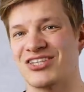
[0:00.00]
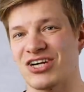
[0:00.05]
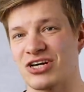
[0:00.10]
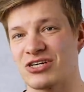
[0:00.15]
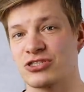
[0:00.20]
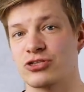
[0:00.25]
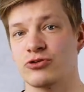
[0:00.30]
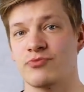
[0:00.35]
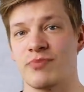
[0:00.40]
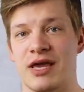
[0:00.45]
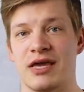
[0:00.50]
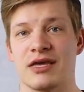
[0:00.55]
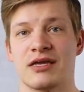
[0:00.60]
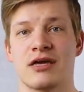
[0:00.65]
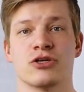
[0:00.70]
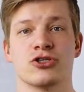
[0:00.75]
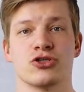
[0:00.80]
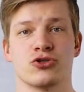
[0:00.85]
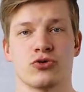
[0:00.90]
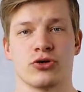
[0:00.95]
just to
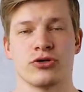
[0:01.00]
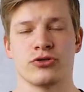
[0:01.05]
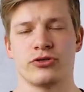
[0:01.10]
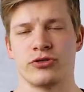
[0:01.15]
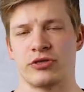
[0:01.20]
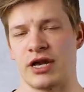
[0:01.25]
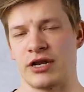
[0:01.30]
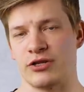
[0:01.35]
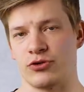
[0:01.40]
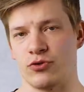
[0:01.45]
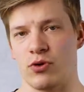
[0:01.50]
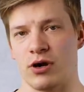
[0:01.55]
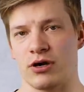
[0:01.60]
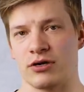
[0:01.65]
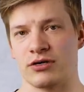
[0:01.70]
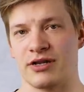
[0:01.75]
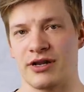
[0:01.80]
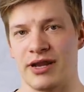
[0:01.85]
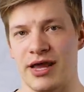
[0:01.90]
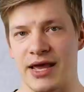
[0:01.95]
make sure that you
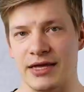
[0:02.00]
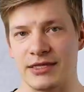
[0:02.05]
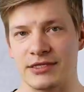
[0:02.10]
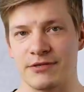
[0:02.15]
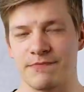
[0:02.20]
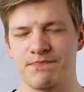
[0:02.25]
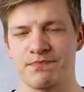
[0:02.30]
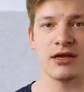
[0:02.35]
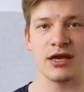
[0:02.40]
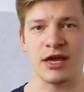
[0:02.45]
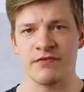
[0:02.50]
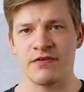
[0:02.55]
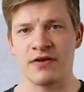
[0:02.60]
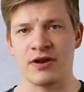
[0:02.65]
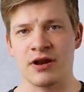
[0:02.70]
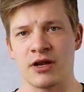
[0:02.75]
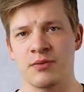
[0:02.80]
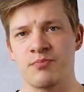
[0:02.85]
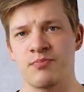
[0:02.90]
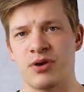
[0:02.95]
aren't late. In
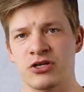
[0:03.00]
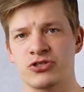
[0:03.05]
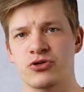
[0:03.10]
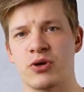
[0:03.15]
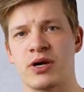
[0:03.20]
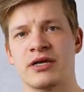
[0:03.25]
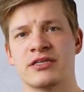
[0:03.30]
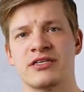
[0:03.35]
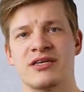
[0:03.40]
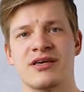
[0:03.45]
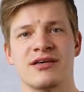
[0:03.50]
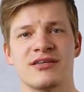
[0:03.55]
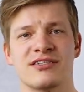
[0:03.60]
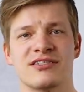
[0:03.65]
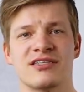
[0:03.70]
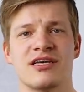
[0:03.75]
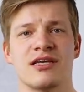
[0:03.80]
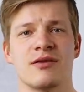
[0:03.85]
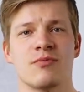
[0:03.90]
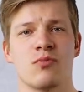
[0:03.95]
Finland, punctuality is
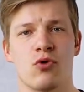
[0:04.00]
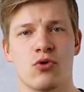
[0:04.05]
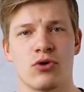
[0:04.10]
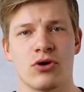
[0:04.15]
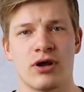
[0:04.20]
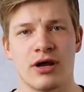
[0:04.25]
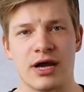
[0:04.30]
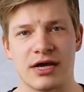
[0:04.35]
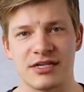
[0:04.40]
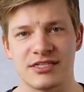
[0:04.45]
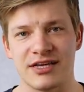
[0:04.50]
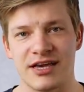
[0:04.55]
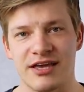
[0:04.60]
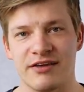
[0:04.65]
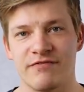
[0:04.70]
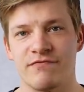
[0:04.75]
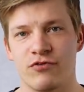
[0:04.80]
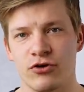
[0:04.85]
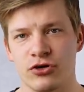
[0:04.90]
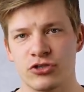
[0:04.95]
seen more as
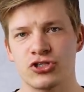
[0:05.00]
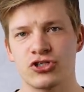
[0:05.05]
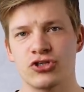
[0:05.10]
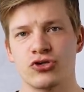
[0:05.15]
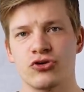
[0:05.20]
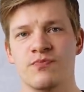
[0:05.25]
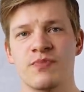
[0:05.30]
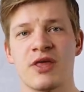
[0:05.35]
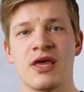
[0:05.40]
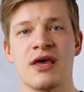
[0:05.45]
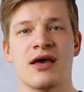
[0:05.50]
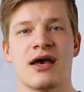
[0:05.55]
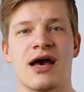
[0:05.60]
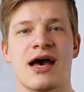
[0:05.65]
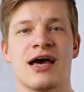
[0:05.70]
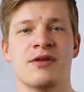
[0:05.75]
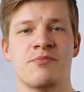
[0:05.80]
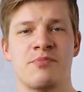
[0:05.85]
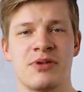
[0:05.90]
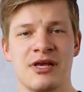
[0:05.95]
a virtue,
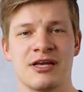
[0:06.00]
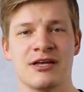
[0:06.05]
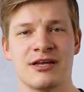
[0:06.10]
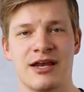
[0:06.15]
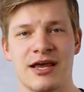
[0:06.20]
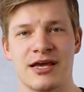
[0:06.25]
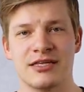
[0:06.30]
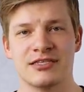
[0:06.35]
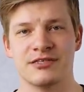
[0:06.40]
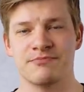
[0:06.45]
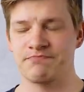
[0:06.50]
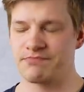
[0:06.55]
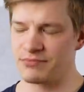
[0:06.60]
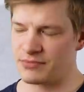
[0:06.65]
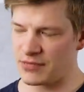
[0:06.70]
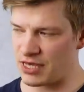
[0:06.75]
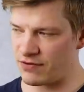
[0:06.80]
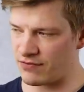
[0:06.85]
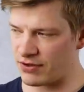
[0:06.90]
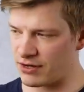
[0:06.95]
and being late,
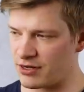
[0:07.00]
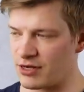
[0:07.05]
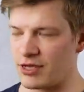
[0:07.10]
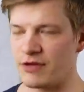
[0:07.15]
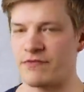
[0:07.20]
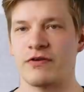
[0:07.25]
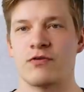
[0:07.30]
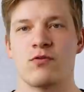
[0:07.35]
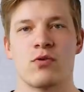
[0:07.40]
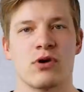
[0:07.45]
even if it